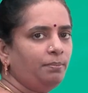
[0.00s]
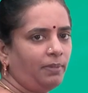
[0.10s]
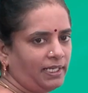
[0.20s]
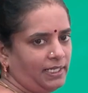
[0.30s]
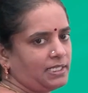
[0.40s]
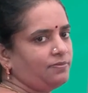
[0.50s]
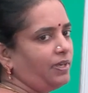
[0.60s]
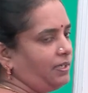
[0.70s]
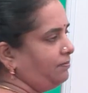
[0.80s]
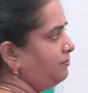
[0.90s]
minus
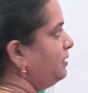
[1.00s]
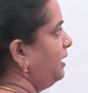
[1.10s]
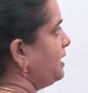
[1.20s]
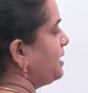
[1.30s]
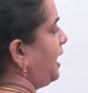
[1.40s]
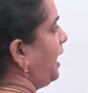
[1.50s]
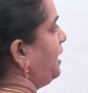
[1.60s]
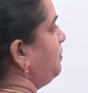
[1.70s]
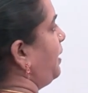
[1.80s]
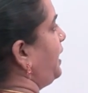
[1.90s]
5. That is,
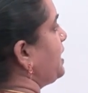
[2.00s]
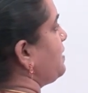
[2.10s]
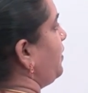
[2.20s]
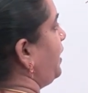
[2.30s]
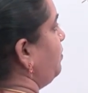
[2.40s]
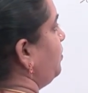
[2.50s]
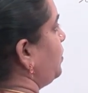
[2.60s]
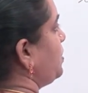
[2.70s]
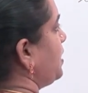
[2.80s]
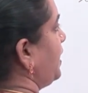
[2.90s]
add minus 5
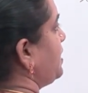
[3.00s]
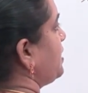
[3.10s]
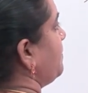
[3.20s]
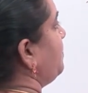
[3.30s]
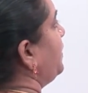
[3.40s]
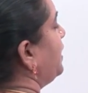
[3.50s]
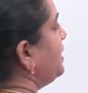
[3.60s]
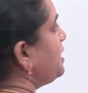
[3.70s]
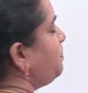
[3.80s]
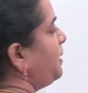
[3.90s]
both sides.
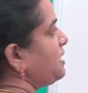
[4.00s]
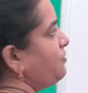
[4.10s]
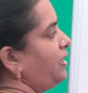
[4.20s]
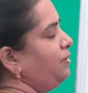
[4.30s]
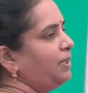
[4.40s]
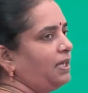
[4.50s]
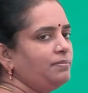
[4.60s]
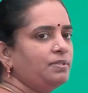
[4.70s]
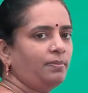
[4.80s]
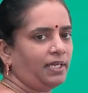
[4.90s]
This plus 5
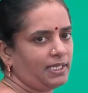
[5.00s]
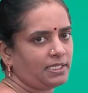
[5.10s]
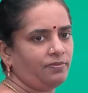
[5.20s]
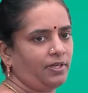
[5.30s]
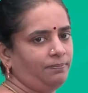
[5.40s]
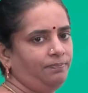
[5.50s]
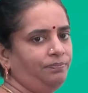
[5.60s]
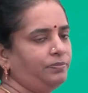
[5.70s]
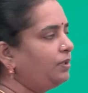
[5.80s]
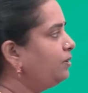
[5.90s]
becomes minus 5.
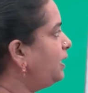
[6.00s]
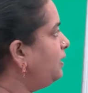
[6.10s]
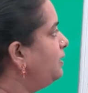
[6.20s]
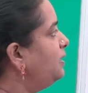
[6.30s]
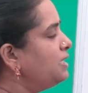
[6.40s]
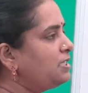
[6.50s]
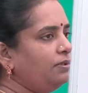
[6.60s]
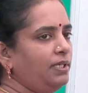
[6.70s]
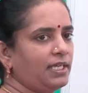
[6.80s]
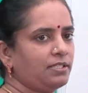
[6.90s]
Okay. So,
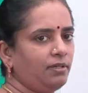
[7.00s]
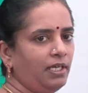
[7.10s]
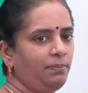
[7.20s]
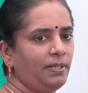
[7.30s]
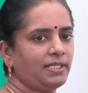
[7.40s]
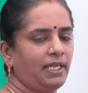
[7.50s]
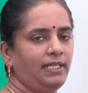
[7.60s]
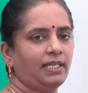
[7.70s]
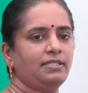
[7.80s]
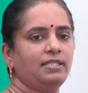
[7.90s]
x square plus
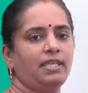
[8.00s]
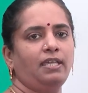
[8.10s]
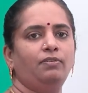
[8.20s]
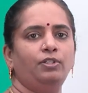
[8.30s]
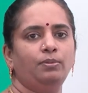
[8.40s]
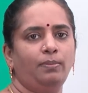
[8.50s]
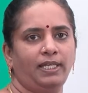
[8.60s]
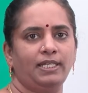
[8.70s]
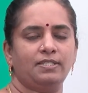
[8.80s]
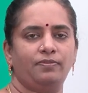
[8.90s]
8x is equal to
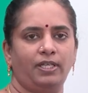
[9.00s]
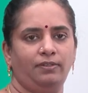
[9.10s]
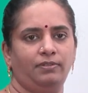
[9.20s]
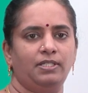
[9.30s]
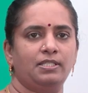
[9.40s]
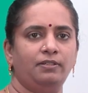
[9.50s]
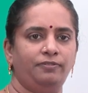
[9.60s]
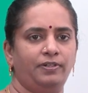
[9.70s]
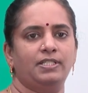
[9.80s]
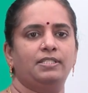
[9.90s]
minus 5 is the
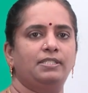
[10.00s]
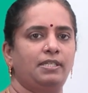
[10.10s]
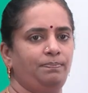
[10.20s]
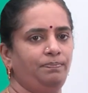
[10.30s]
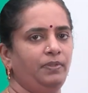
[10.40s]
first step.